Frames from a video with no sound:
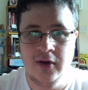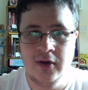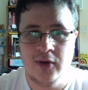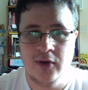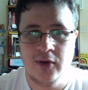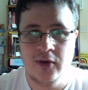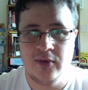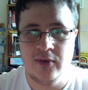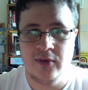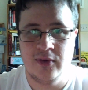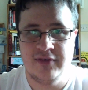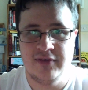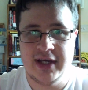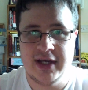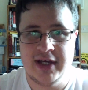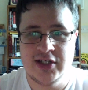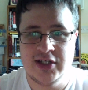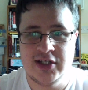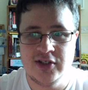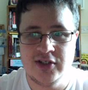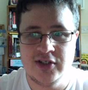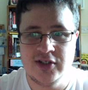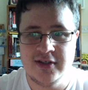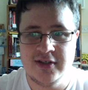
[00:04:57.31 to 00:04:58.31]

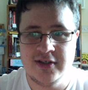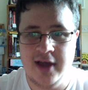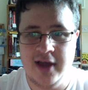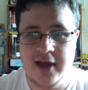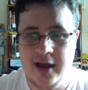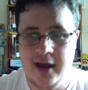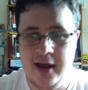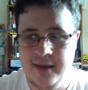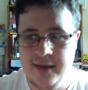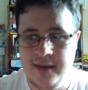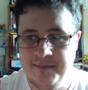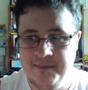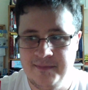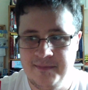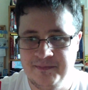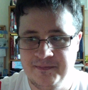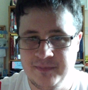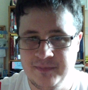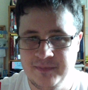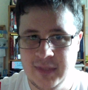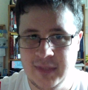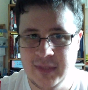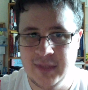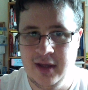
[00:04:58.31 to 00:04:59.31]
qualifications.
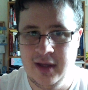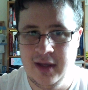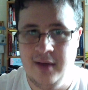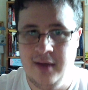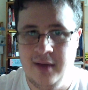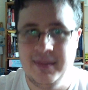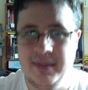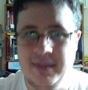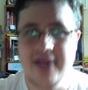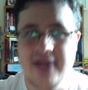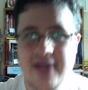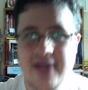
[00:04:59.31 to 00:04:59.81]
Then